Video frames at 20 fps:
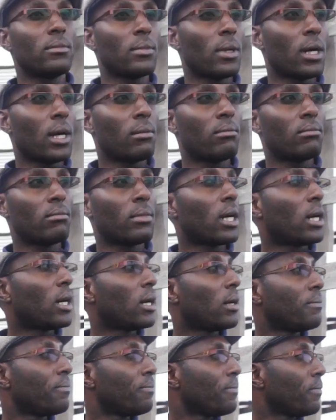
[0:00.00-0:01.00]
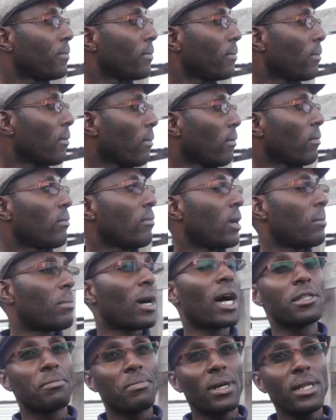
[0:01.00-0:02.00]
I'm a
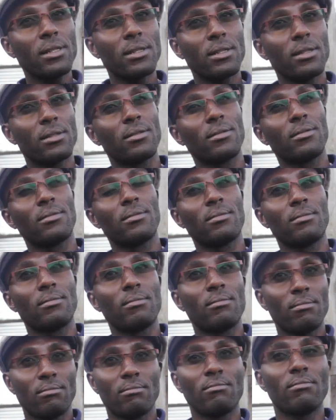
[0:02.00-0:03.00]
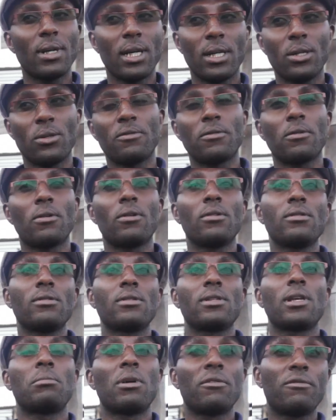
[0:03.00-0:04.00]
husband, and of
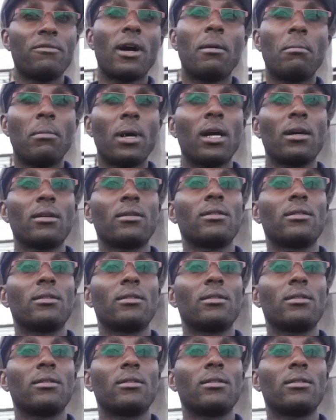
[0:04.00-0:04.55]
course I'm a farmer.